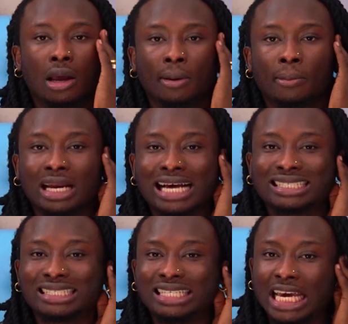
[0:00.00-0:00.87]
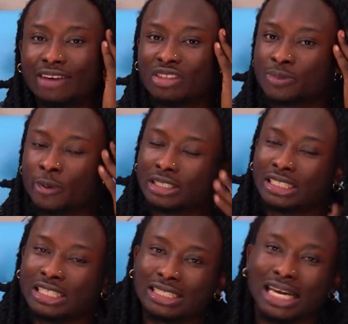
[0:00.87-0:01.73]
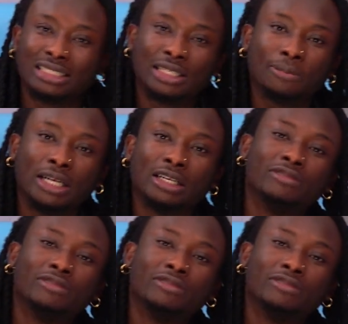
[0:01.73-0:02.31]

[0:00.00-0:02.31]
But let's see if this person is sensible enough